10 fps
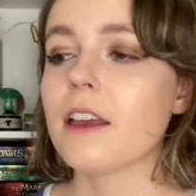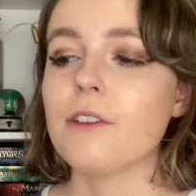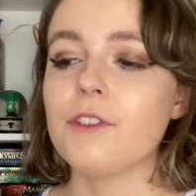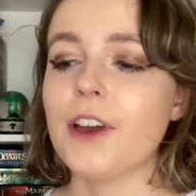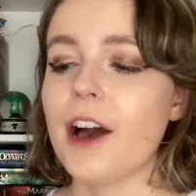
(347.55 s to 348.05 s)

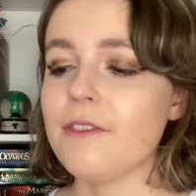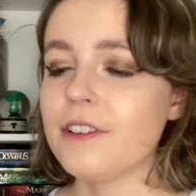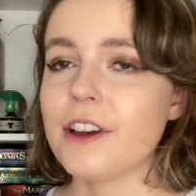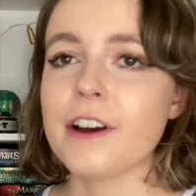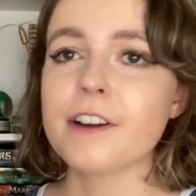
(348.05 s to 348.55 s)
if you haven't
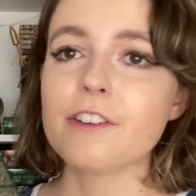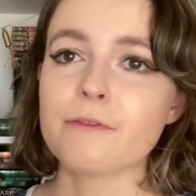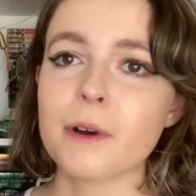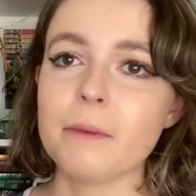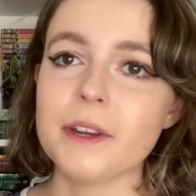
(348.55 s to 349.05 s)
heard of
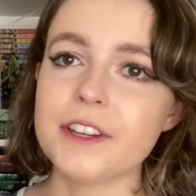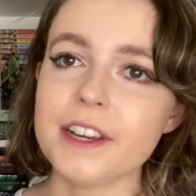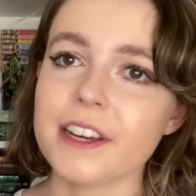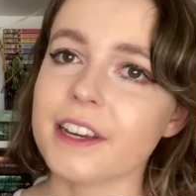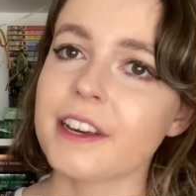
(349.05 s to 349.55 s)
Moby
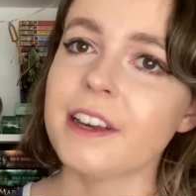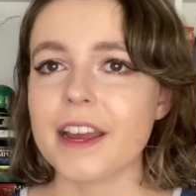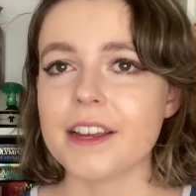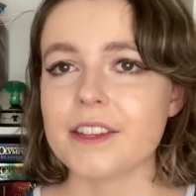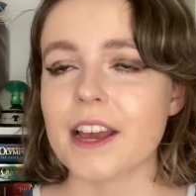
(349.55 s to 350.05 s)
Dick,
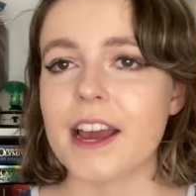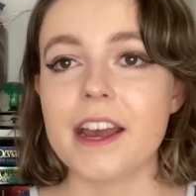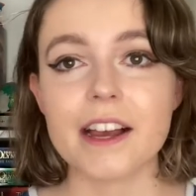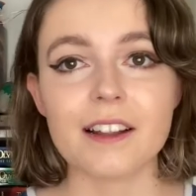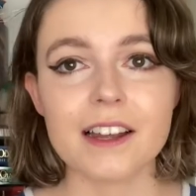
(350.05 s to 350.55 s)
it's
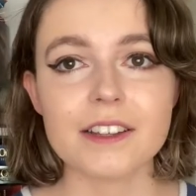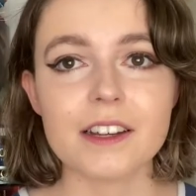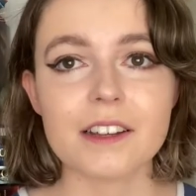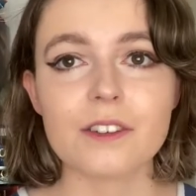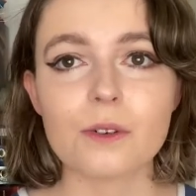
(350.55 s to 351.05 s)
a
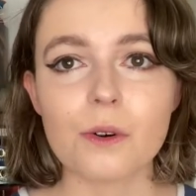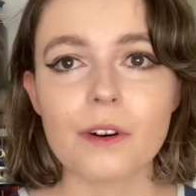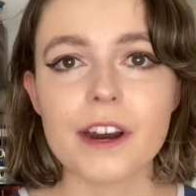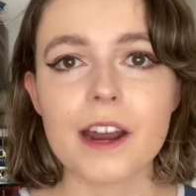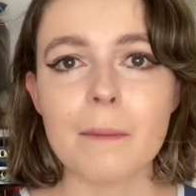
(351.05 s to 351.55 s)
classic
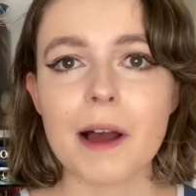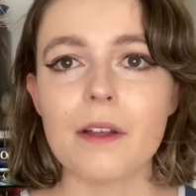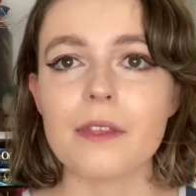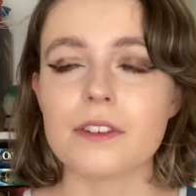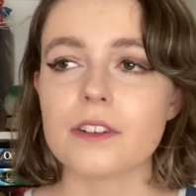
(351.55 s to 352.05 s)
story
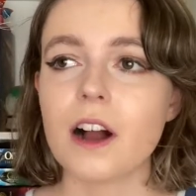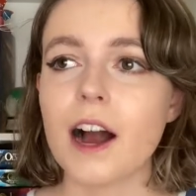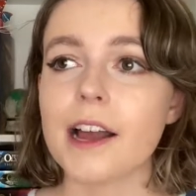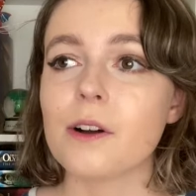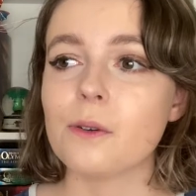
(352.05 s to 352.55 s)
about this
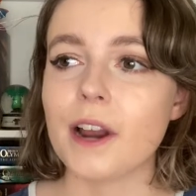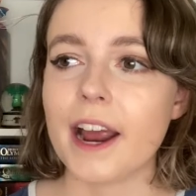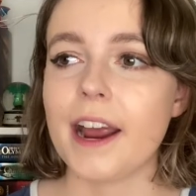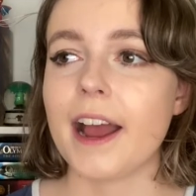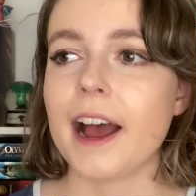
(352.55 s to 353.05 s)
guy called
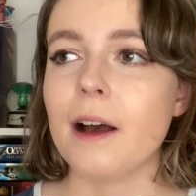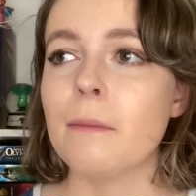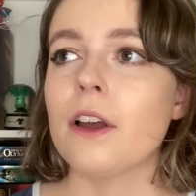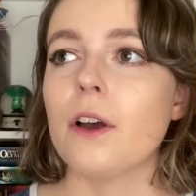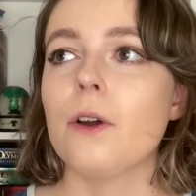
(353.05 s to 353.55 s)

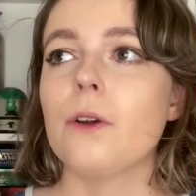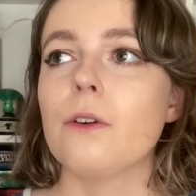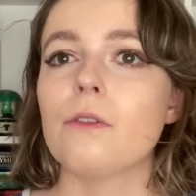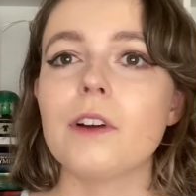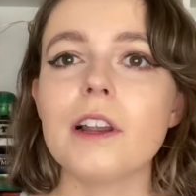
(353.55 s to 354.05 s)
Ahab
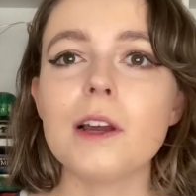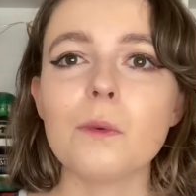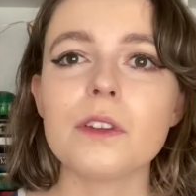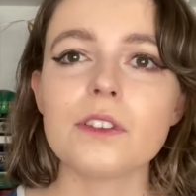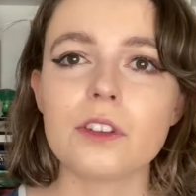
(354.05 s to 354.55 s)
who really
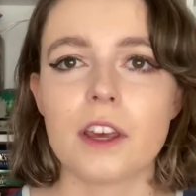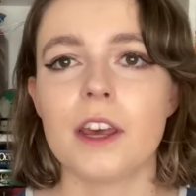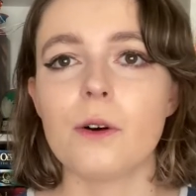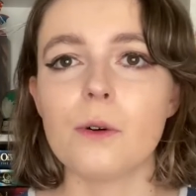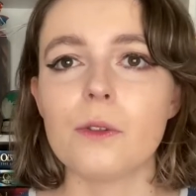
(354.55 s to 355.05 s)
wants to
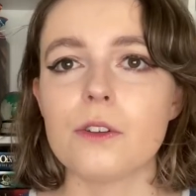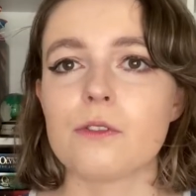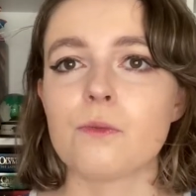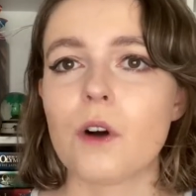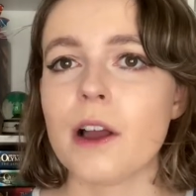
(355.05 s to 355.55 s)
kill
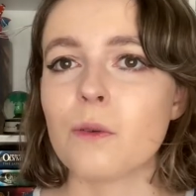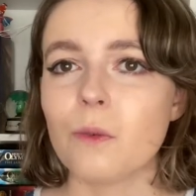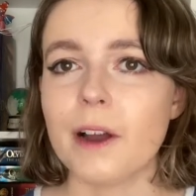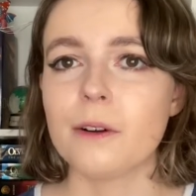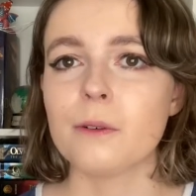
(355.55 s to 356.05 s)
this white
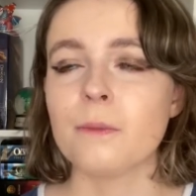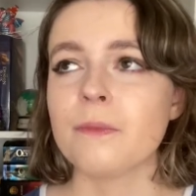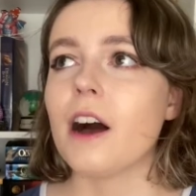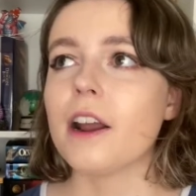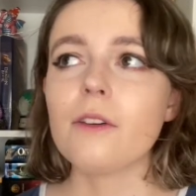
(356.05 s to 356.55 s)
whale.
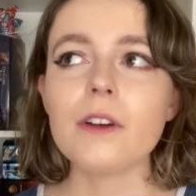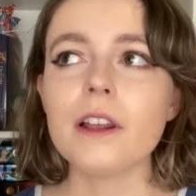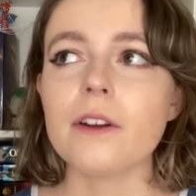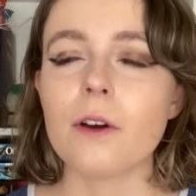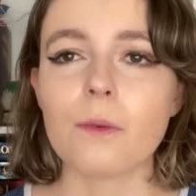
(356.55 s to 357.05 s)
I don't
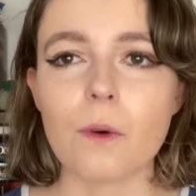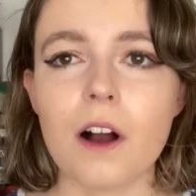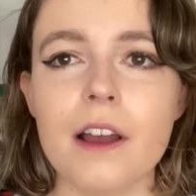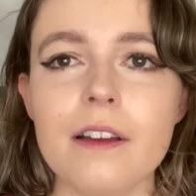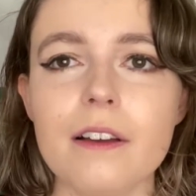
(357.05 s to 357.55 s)
really know why.